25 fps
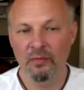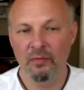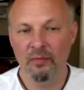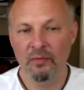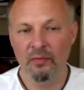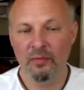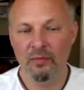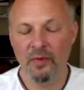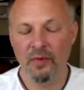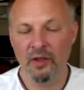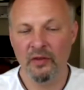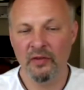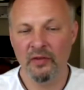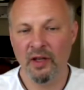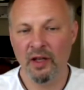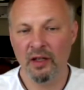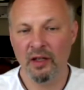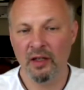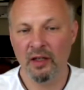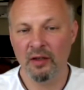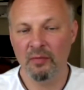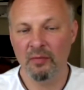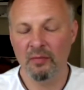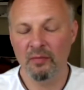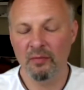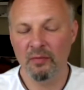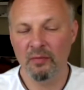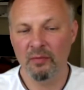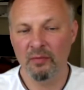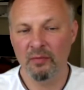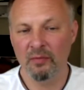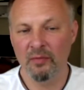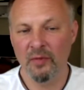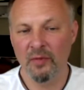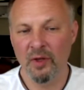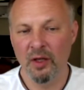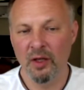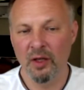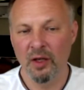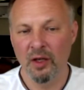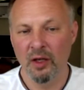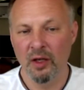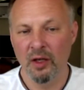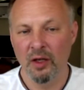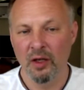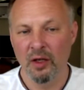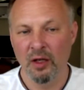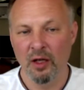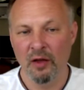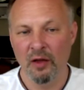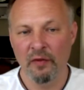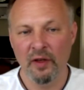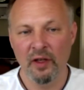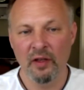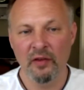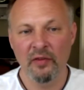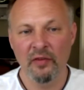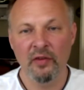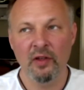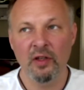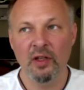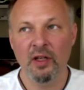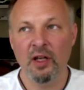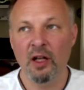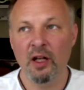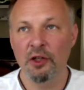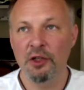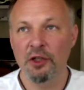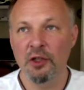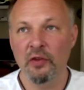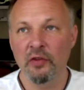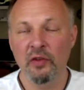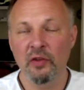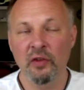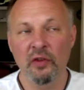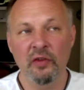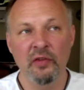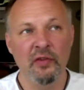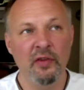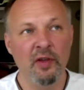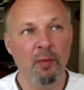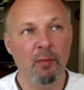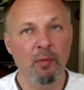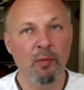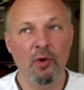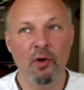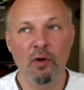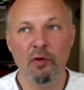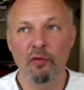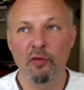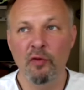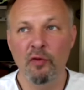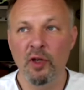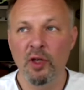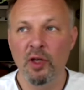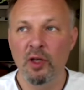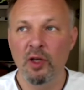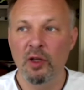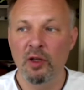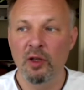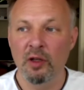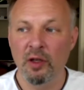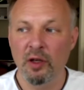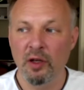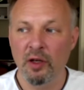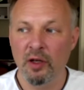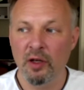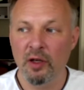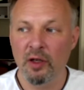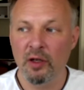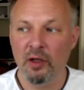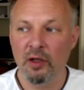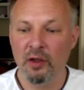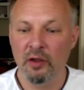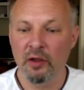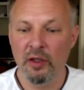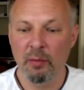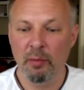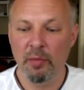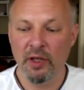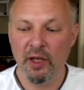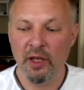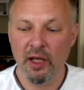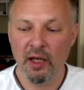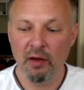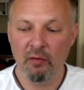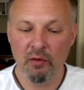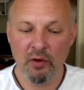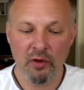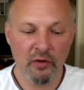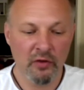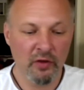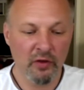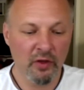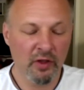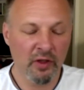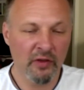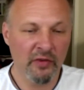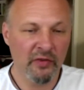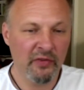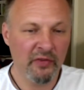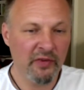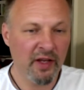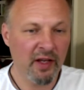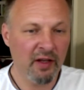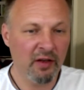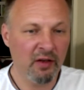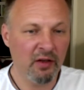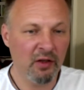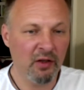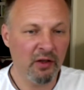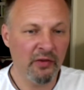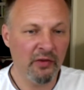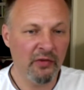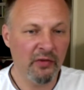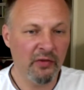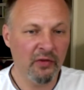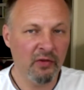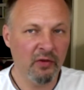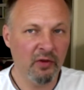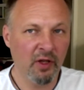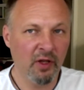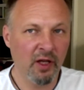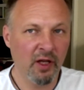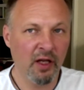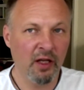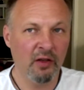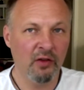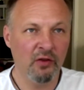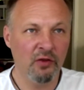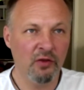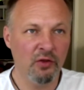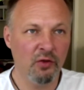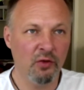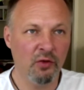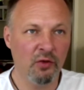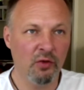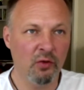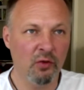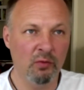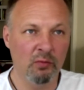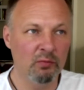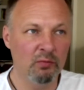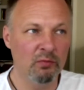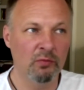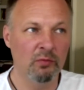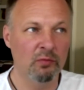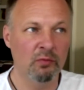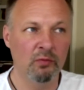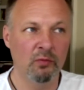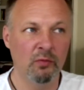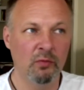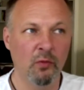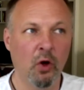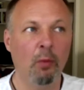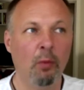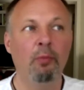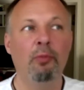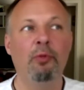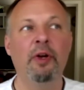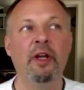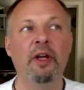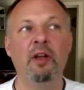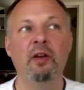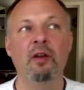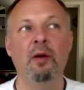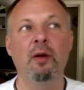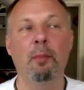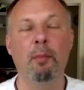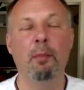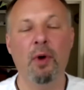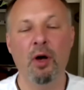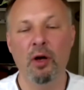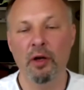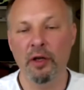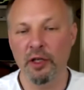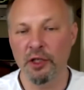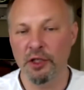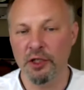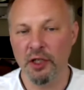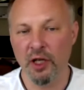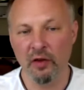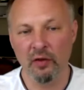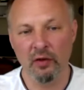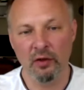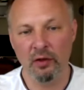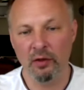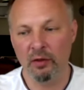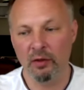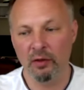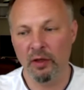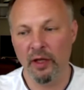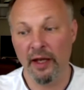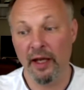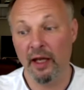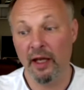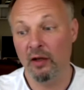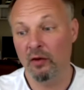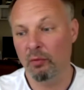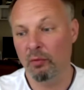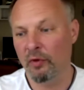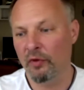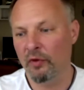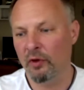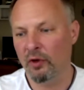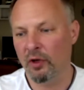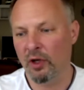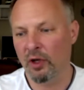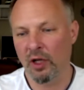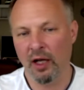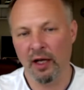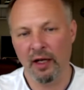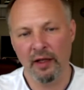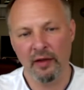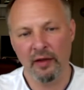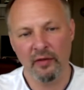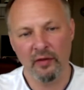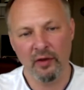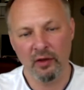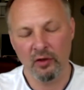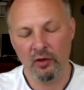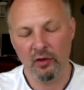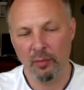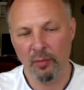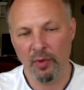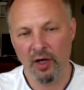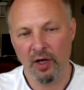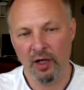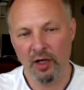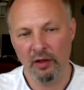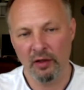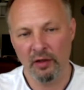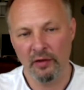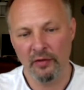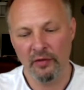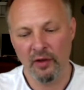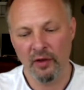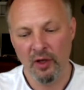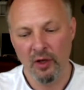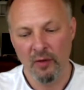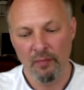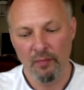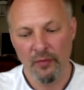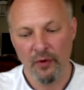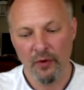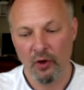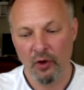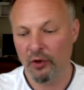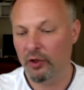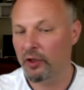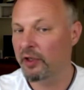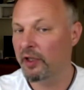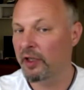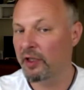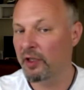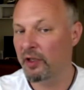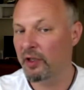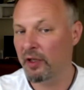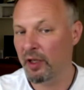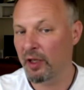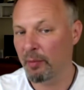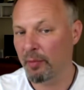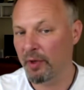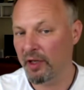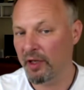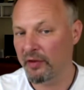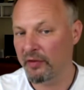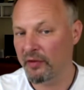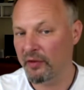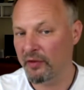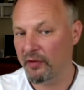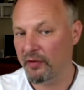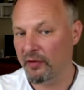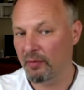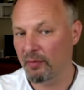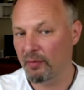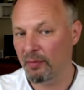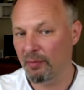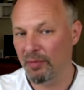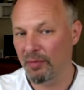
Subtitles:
I think it's a culture is the sum of the behaviors and the standards that you operate among each other and with your clients and your partners on a day-to-day basis.